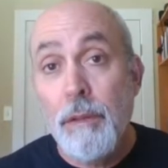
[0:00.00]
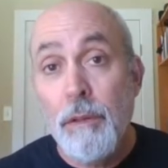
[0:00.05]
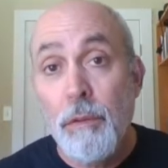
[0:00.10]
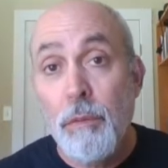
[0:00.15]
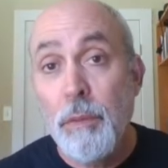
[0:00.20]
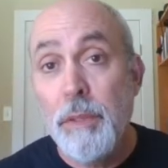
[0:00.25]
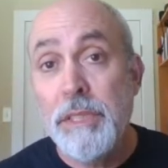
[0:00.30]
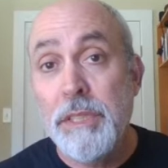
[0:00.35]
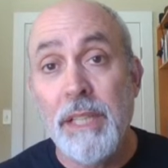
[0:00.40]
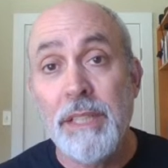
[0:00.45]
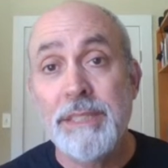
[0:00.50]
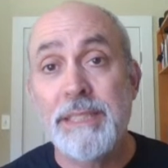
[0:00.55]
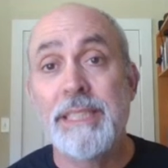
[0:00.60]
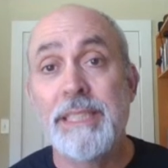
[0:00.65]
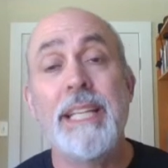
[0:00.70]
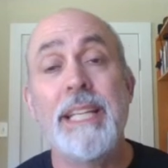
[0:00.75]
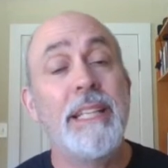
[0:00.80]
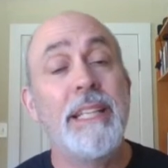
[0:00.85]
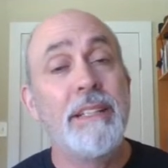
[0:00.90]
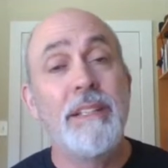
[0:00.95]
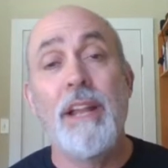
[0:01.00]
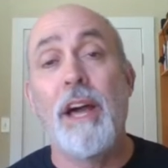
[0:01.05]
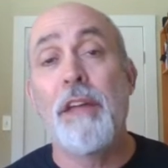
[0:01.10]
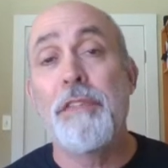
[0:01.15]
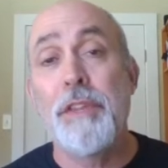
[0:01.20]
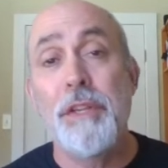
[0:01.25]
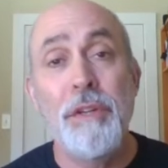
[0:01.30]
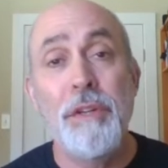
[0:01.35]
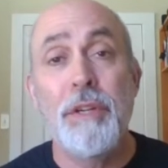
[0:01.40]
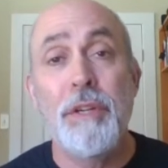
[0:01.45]
We shall see.
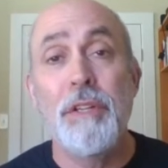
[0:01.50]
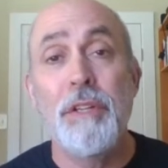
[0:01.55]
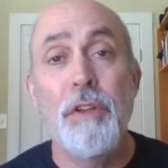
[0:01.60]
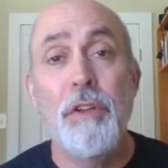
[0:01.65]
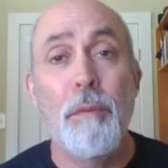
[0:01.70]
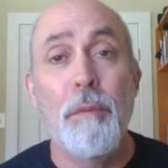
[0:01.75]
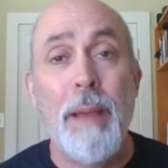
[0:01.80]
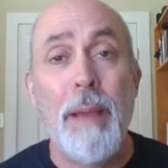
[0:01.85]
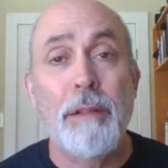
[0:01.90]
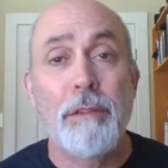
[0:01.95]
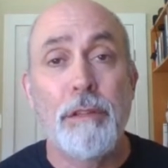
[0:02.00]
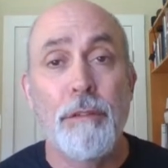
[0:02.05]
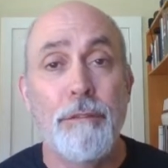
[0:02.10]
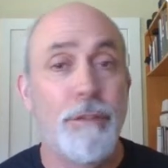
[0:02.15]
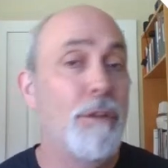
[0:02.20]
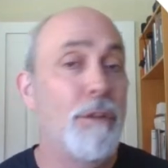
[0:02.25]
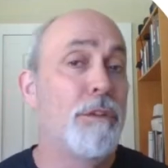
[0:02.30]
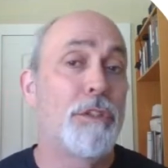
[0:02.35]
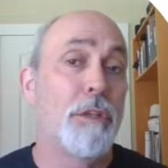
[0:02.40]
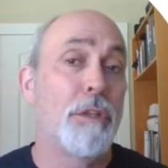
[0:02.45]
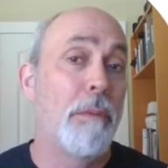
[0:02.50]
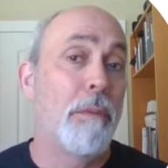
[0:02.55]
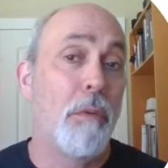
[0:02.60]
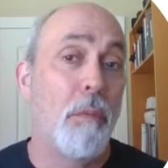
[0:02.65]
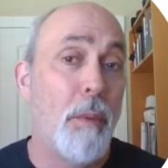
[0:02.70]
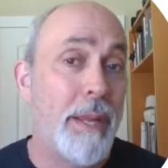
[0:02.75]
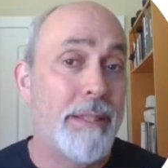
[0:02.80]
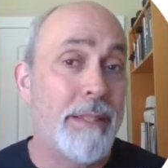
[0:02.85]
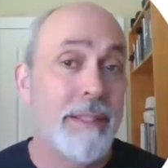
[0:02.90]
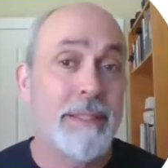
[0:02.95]
Nothing you can do about the future, but
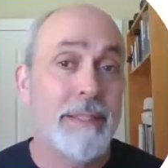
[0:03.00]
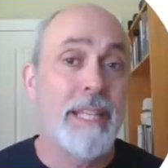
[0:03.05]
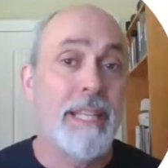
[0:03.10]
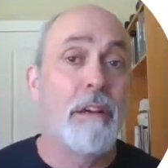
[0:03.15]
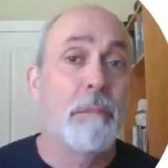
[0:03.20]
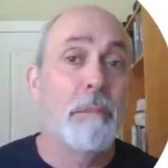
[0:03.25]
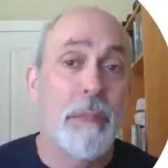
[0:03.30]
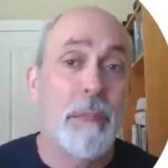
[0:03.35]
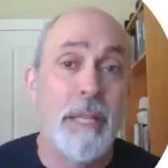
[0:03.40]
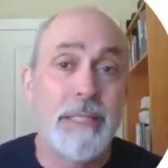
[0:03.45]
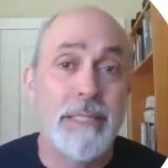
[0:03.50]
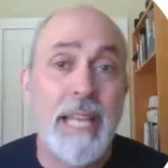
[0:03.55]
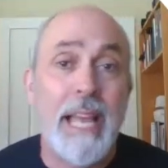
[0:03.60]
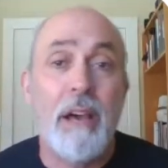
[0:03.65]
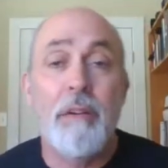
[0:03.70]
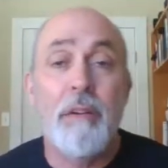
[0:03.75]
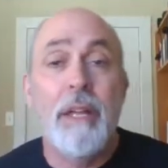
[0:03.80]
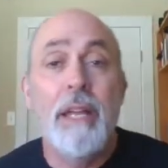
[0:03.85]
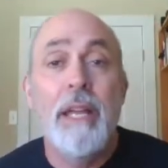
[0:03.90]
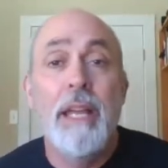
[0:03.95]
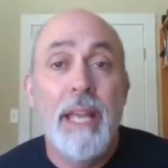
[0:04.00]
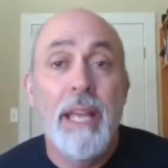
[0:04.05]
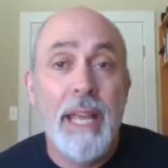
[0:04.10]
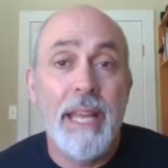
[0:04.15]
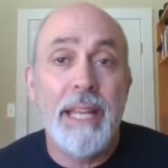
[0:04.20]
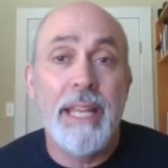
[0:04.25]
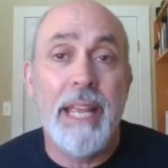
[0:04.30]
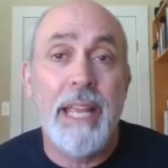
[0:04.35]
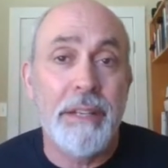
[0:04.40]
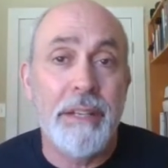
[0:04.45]
wait to see how it plays out
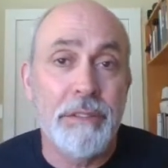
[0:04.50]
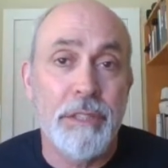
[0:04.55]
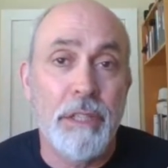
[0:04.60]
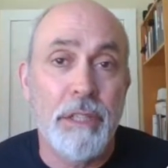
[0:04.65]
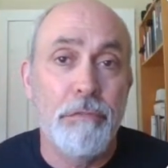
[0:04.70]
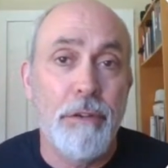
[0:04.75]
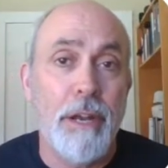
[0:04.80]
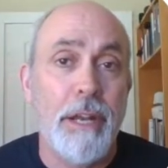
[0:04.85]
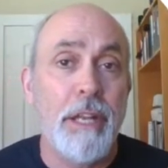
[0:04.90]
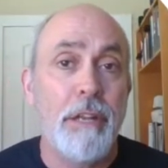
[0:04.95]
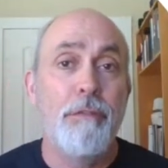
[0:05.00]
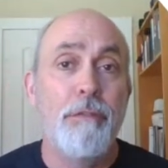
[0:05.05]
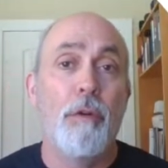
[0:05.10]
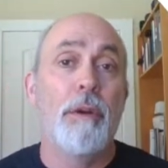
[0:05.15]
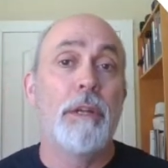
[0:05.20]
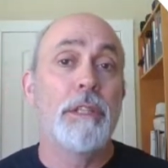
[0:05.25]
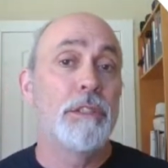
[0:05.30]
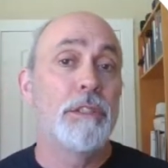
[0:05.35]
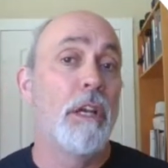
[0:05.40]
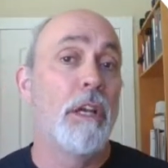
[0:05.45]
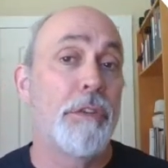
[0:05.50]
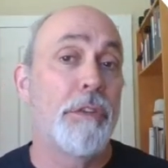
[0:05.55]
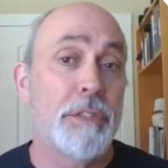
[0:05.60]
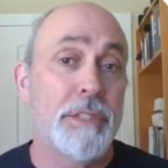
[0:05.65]
and get yourself ready for it. So if you're